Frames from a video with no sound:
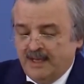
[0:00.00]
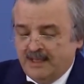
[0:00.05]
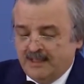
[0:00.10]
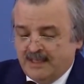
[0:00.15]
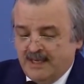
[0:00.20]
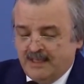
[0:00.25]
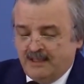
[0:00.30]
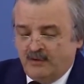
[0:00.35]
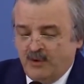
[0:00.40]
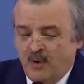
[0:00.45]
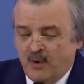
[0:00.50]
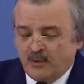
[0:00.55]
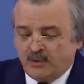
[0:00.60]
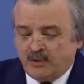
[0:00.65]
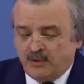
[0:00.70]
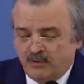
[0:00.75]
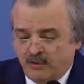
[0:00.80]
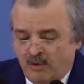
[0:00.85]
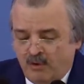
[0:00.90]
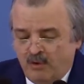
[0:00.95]
they don't
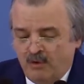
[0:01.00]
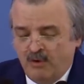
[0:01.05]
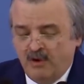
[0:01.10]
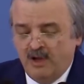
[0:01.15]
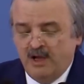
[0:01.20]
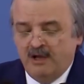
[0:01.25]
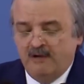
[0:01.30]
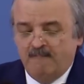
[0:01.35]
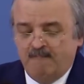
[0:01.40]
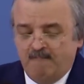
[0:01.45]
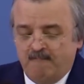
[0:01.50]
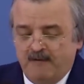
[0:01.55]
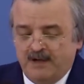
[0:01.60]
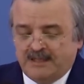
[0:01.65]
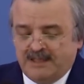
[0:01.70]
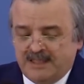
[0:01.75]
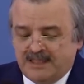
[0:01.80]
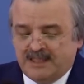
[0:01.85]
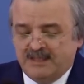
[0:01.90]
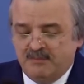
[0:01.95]
know what
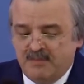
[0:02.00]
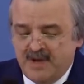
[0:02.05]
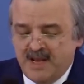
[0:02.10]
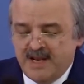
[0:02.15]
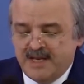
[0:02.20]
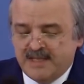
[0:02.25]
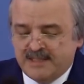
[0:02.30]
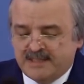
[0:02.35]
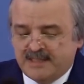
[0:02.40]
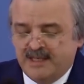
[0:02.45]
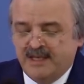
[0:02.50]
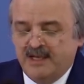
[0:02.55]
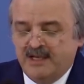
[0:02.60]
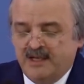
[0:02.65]
it means